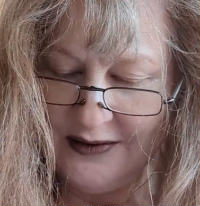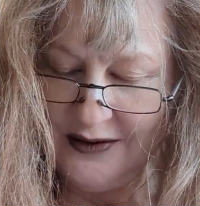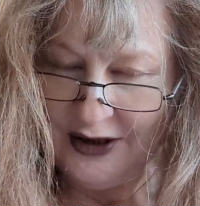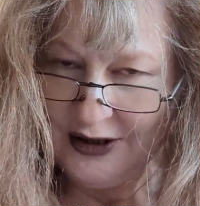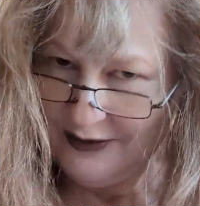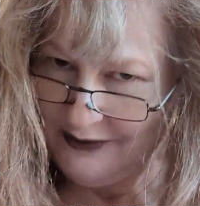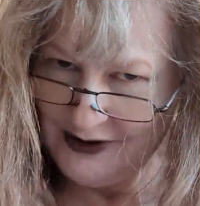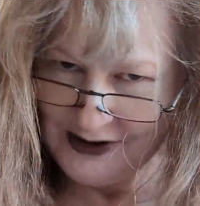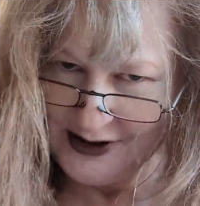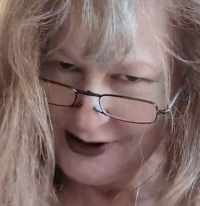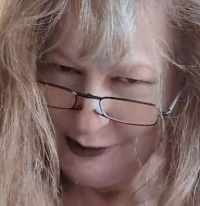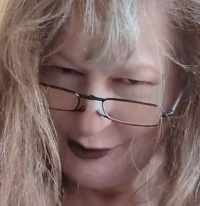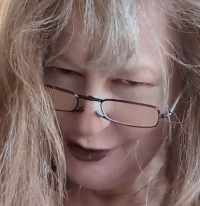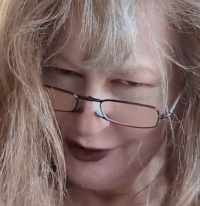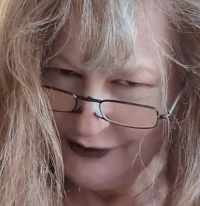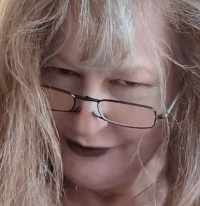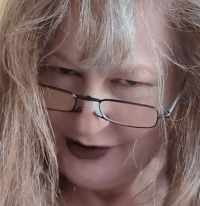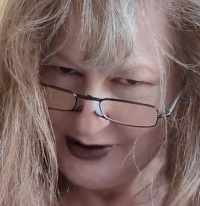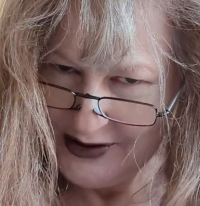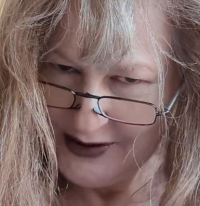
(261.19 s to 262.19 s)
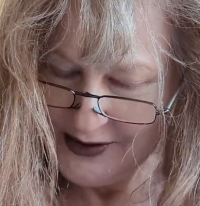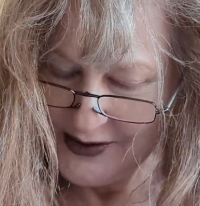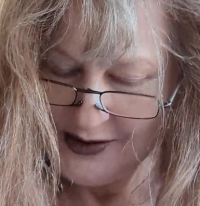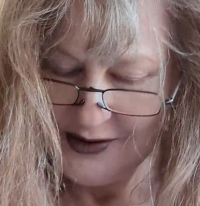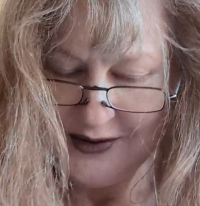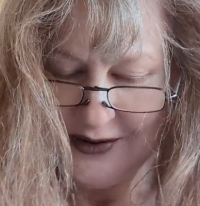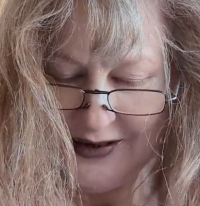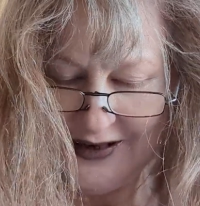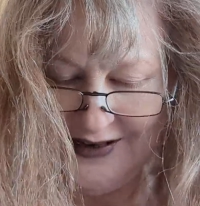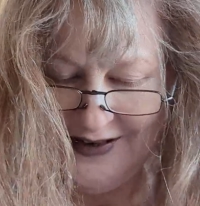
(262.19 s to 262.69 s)
None of us had
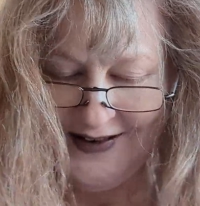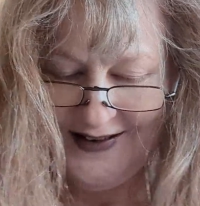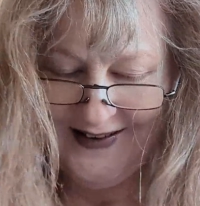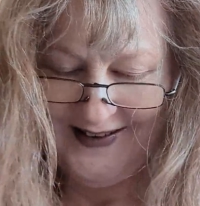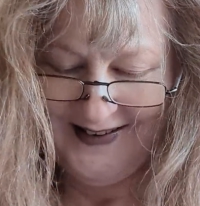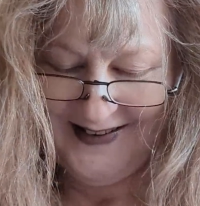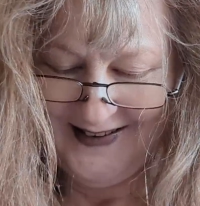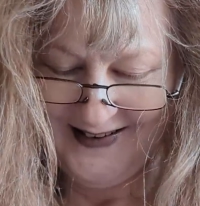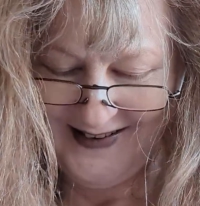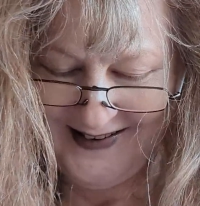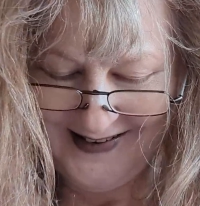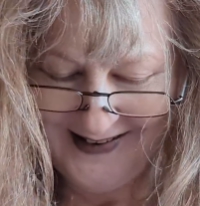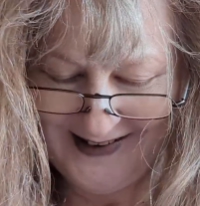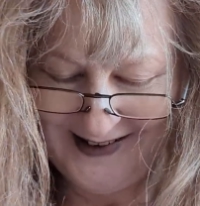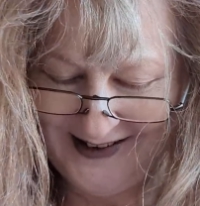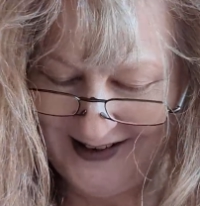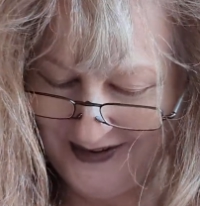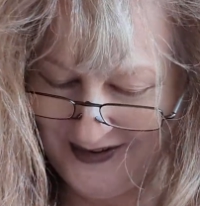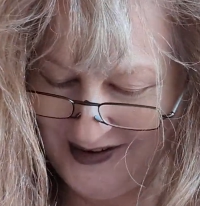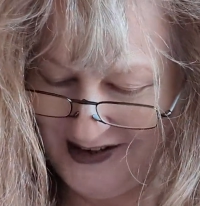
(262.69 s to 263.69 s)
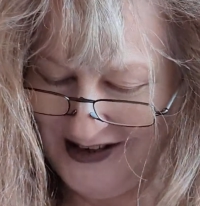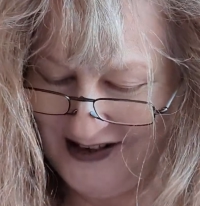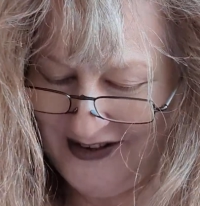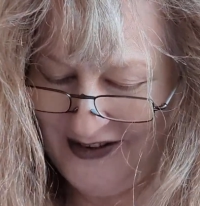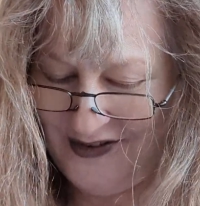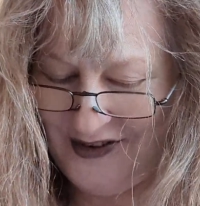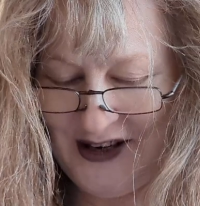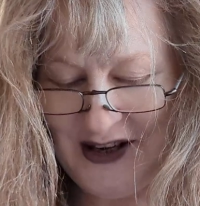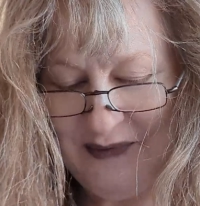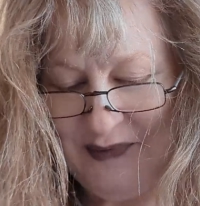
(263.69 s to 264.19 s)
boyfriends, so
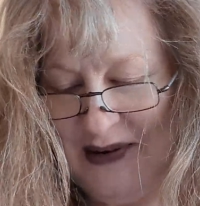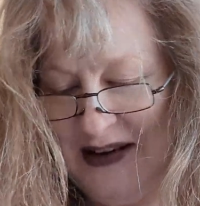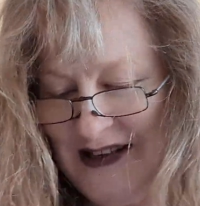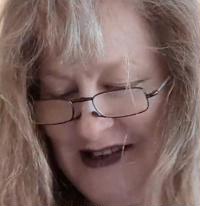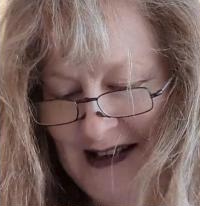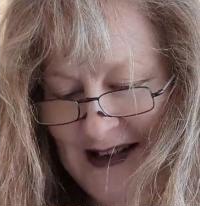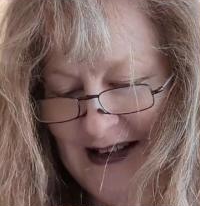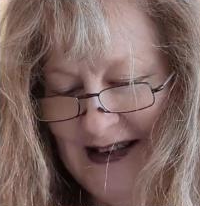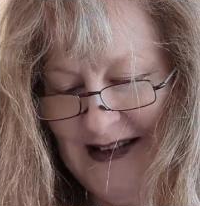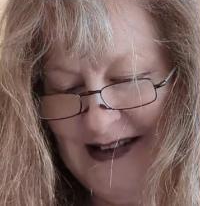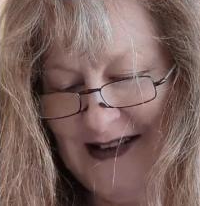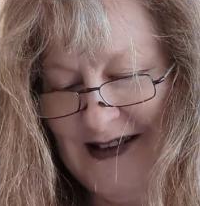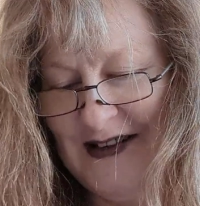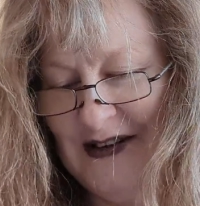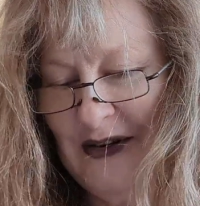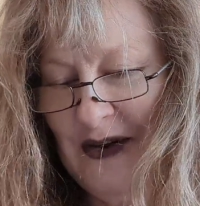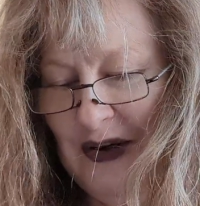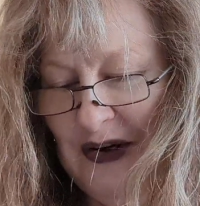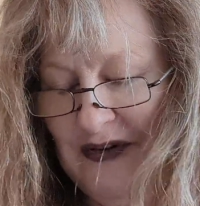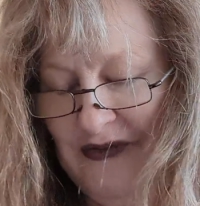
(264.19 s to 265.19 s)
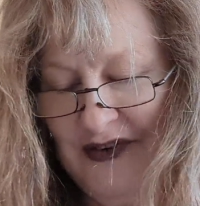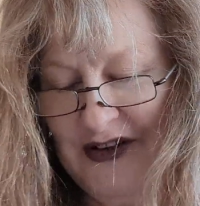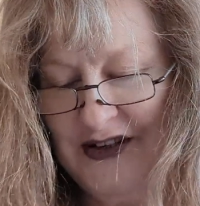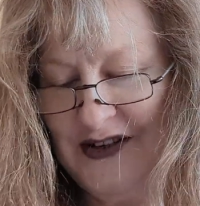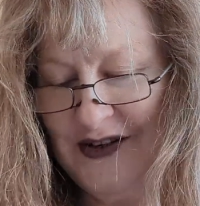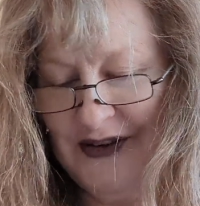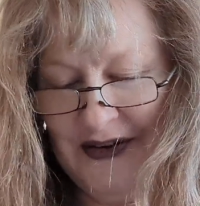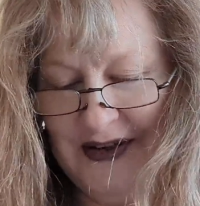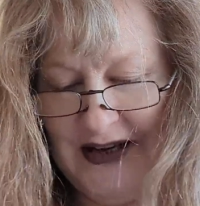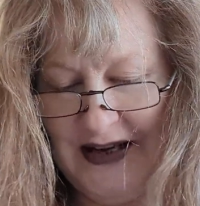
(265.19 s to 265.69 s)
we'd drink pastis and
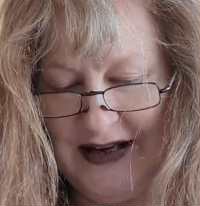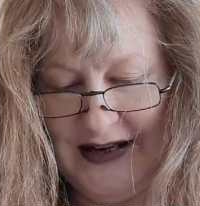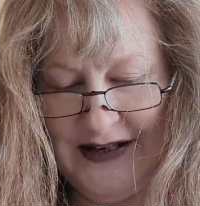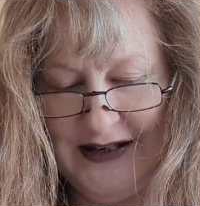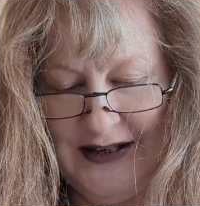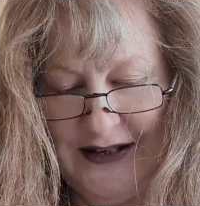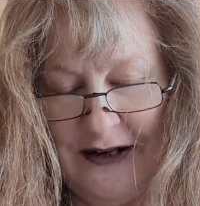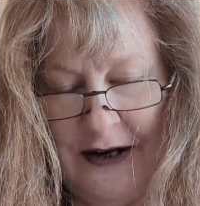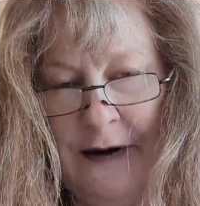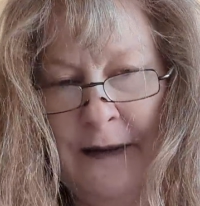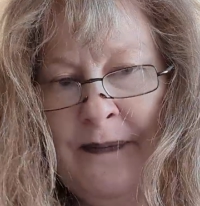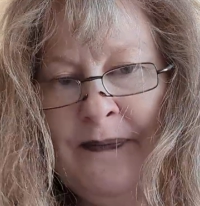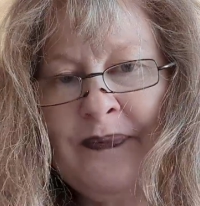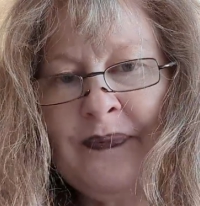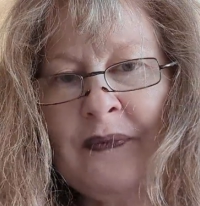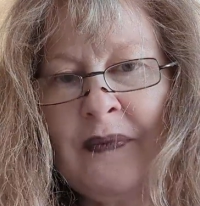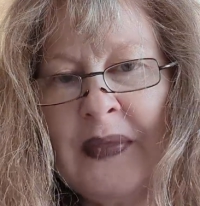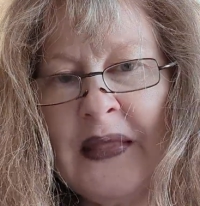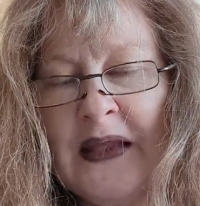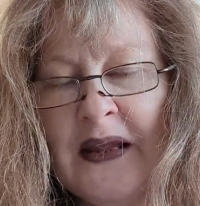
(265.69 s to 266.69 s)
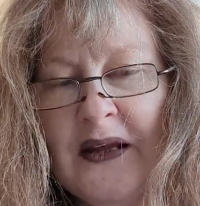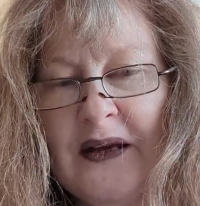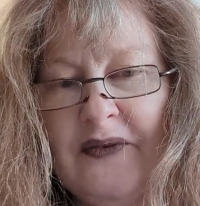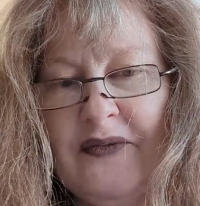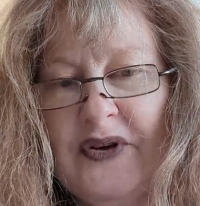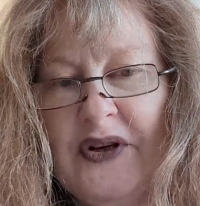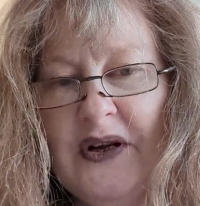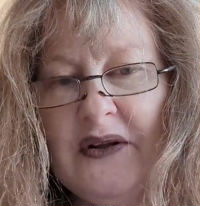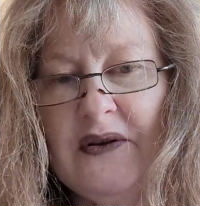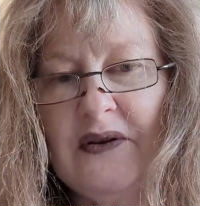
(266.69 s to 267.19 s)
coffee till the end
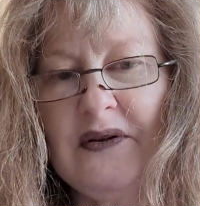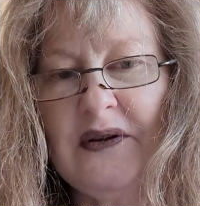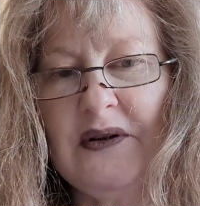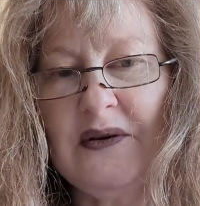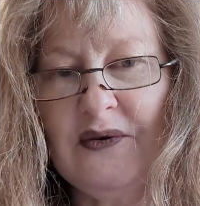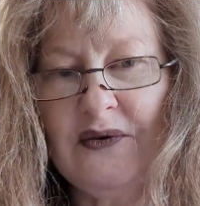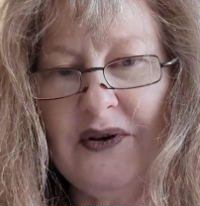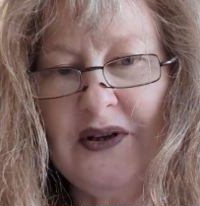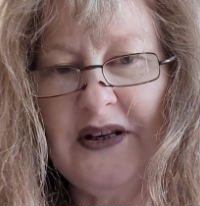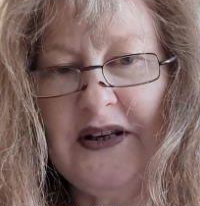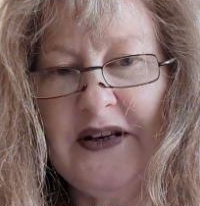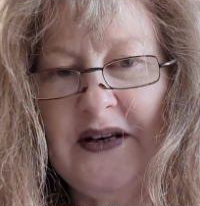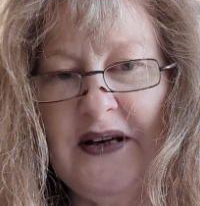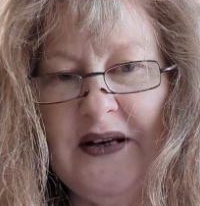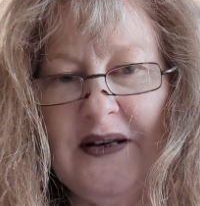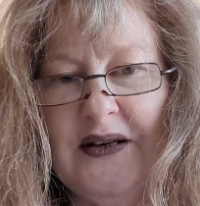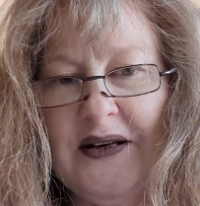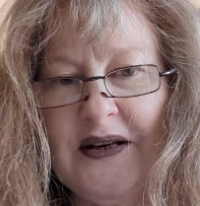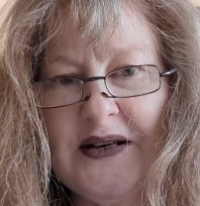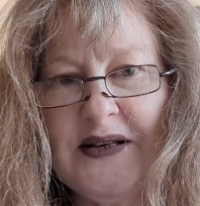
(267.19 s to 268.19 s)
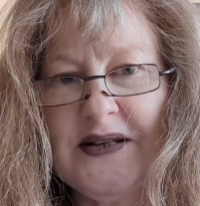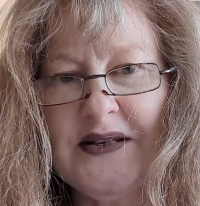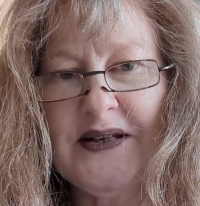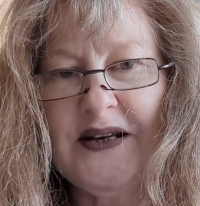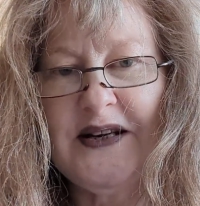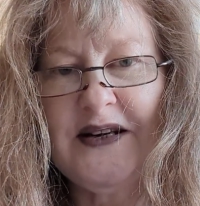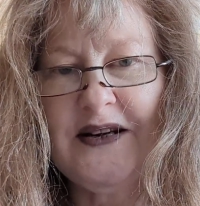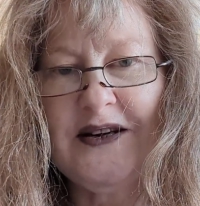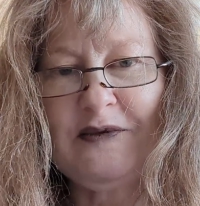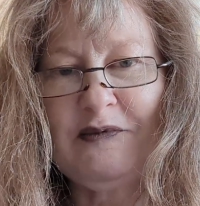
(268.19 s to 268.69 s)
of another lonely,
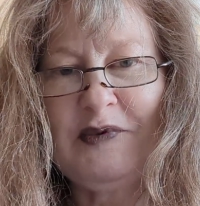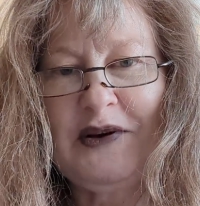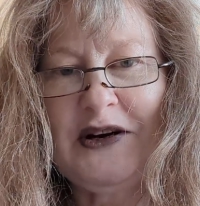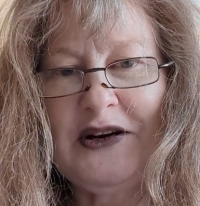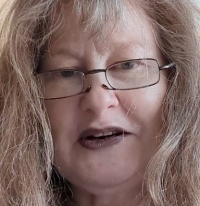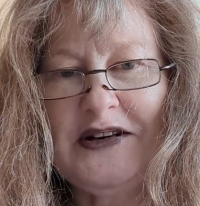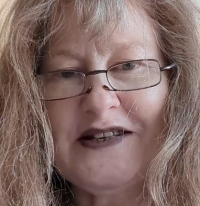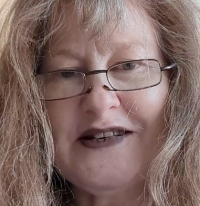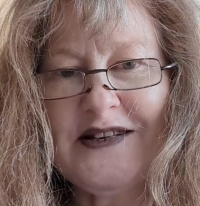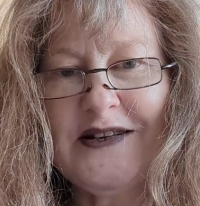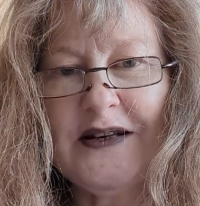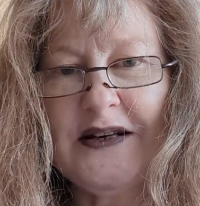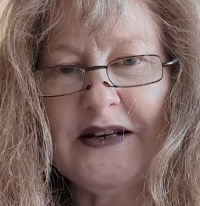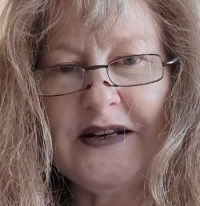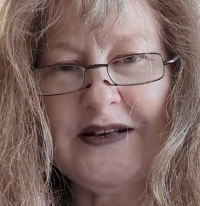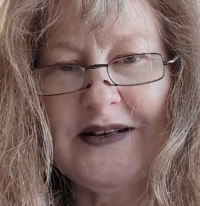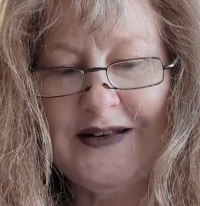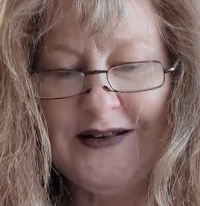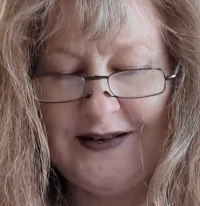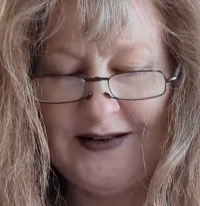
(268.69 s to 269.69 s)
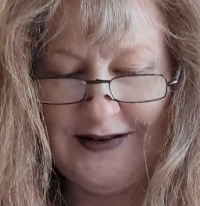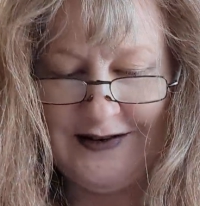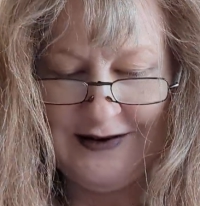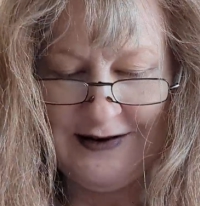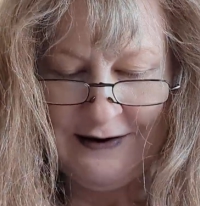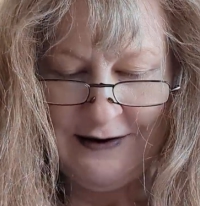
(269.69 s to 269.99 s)
exciting Paris night.